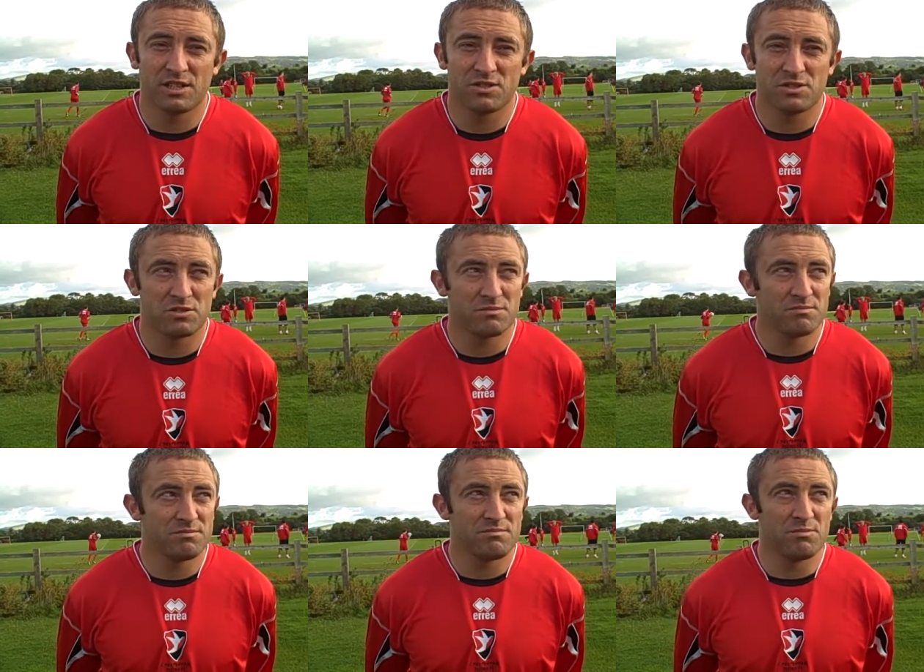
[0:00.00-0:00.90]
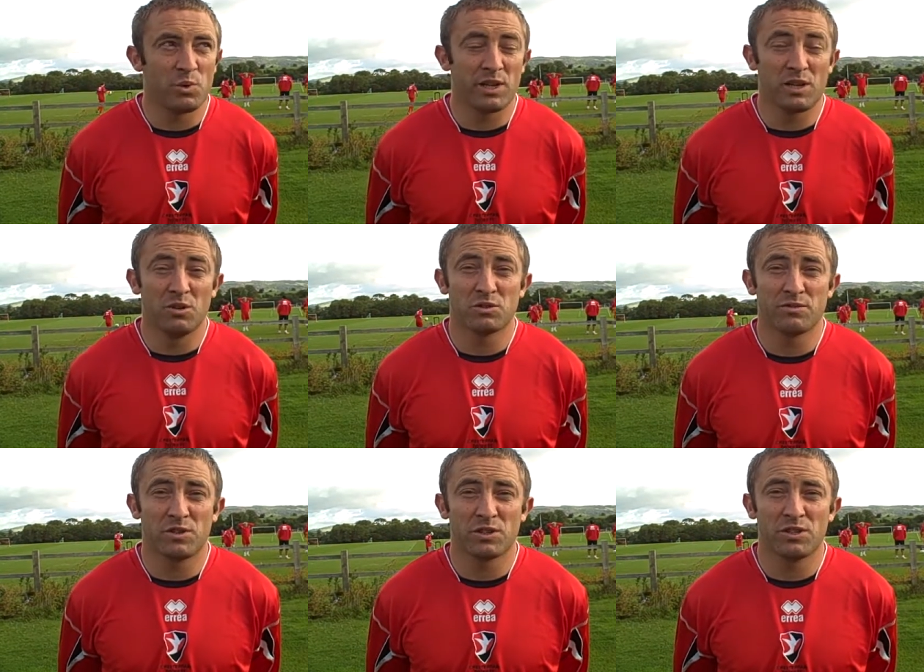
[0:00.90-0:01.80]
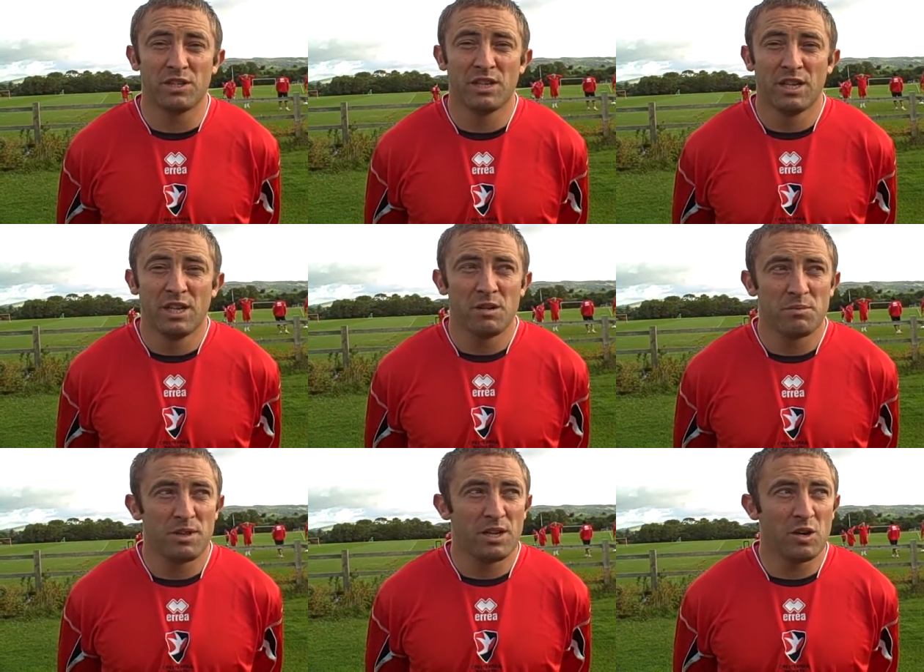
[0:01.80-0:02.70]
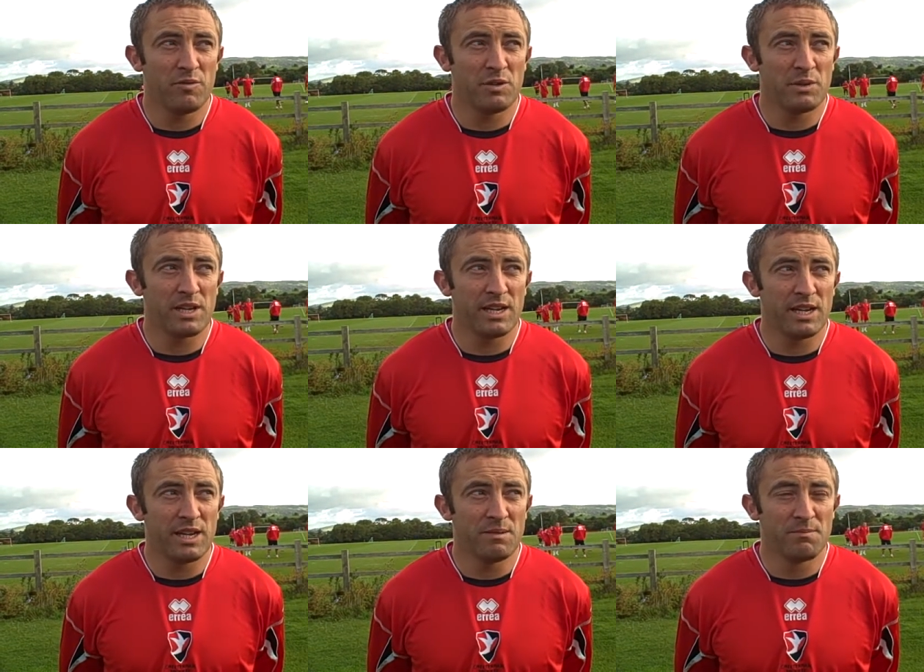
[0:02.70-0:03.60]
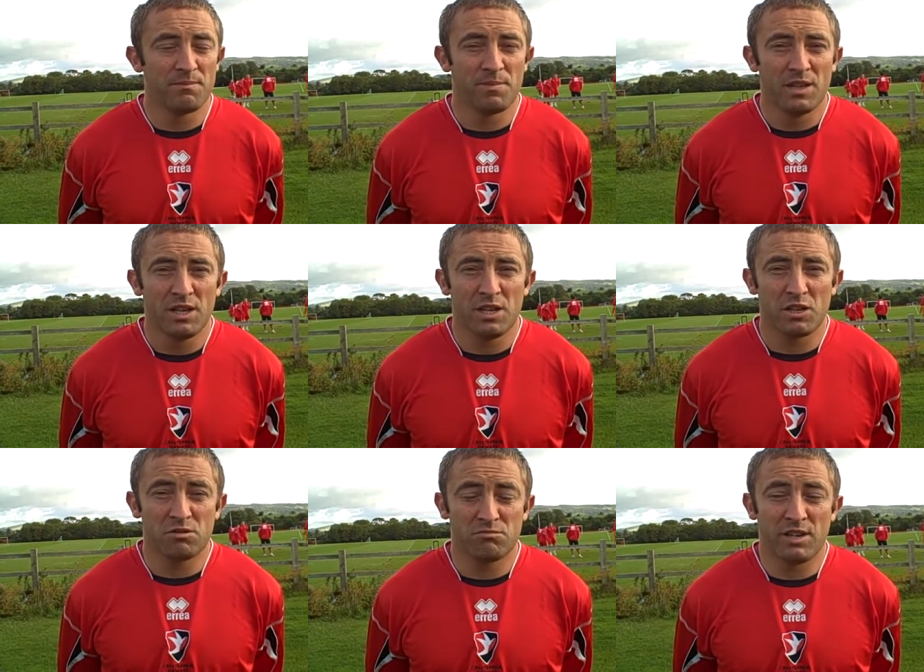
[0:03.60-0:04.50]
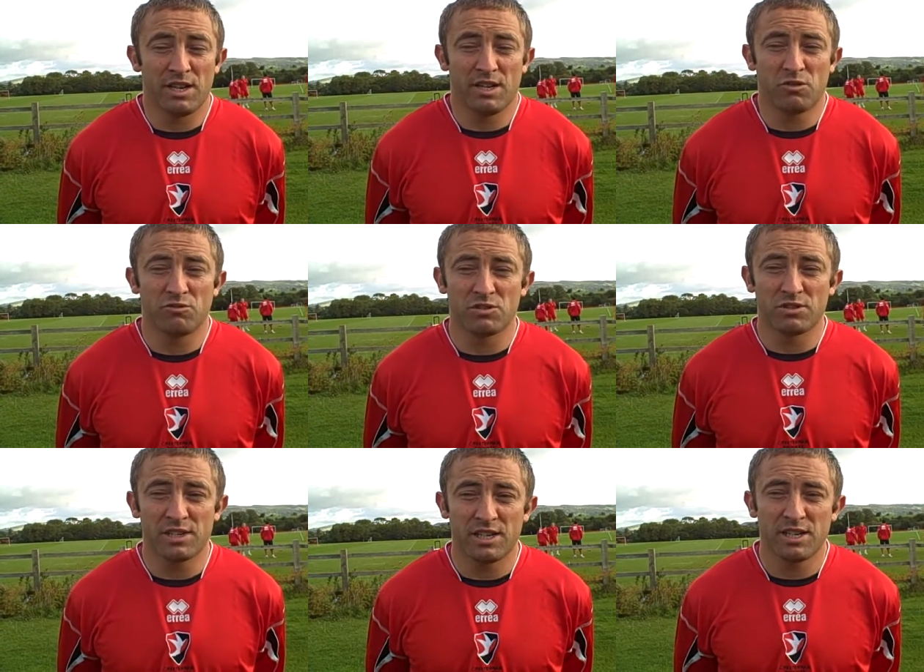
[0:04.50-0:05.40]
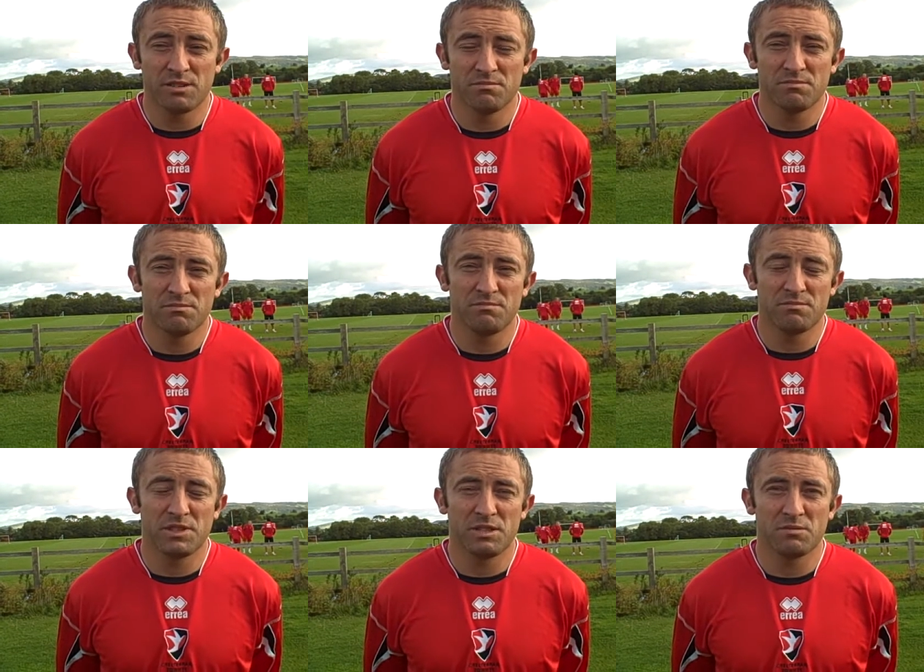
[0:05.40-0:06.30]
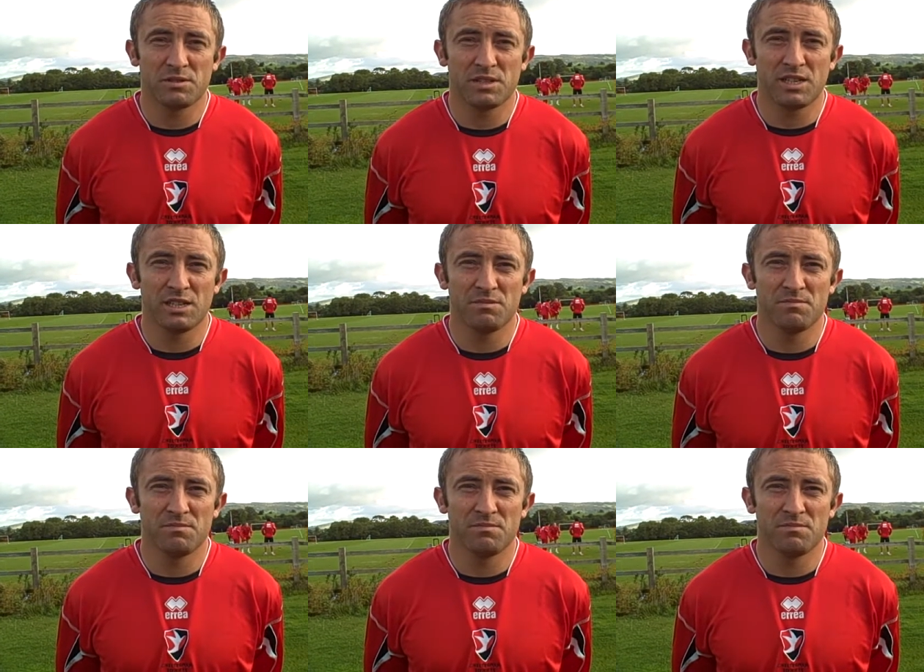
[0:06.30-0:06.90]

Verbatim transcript: That's just where it goes, unfortunately. But uh, hopefully we can get um, a, a, good result on Saturday and you know, dig in.